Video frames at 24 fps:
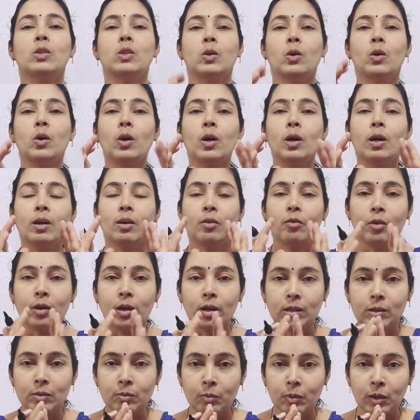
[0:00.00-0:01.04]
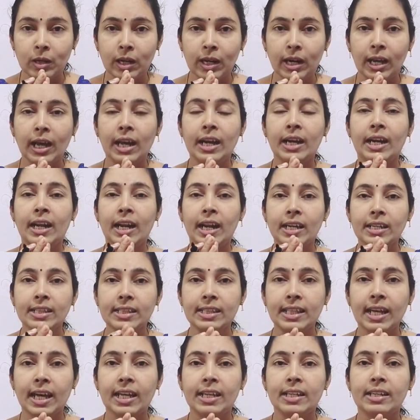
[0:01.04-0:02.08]
So a drug
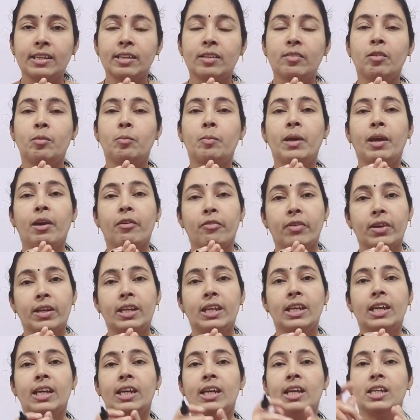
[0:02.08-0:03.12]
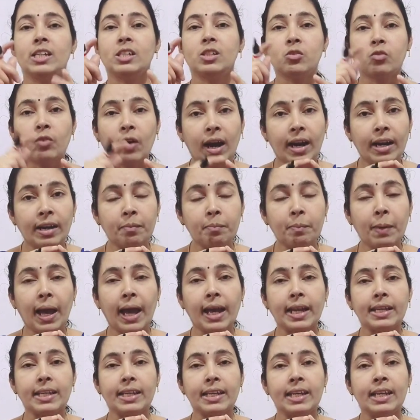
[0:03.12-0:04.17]
that will be effective against one
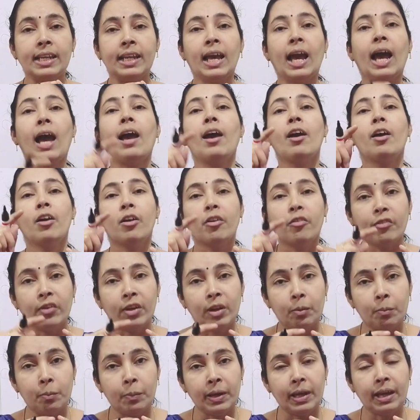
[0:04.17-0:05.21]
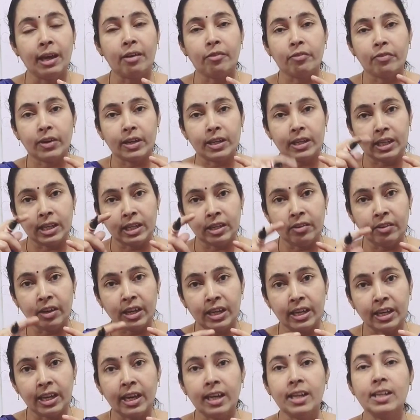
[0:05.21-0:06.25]
bacteria will be
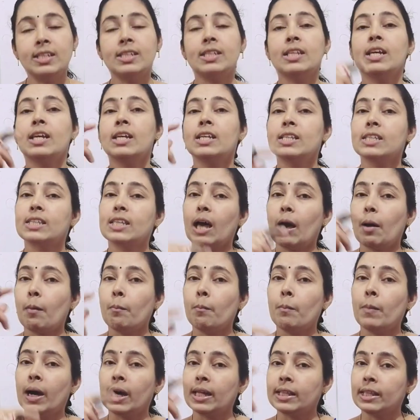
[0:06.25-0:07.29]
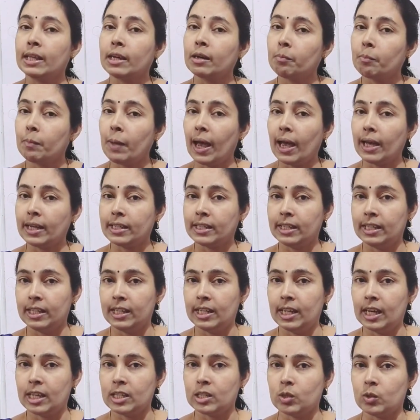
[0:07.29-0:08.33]
effective against some other
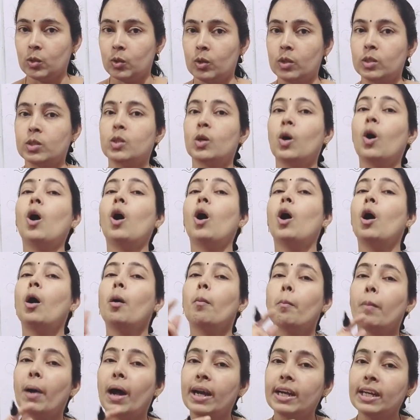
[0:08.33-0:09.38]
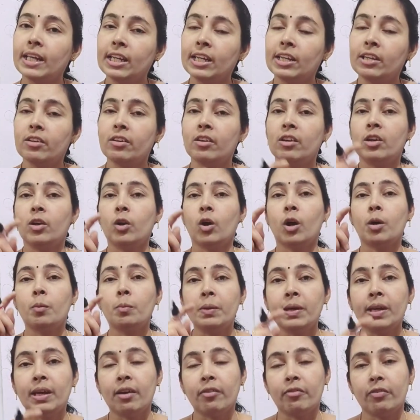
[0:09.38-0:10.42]
bacteria also, but it will not
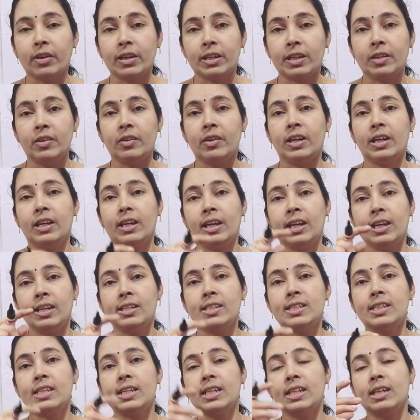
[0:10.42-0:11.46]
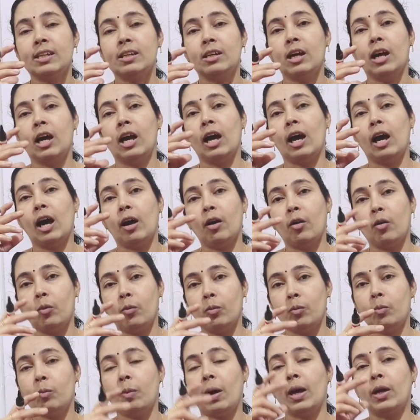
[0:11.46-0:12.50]
be effective against
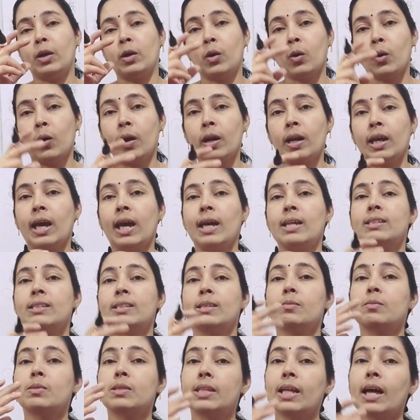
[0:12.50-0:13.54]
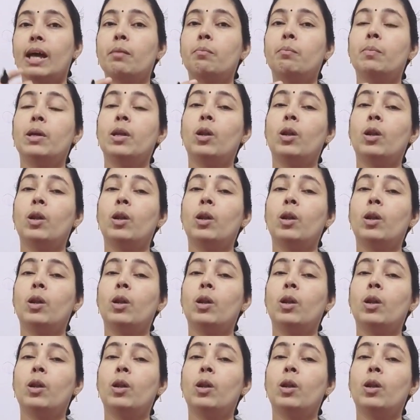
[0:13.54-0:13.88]
microorganisms that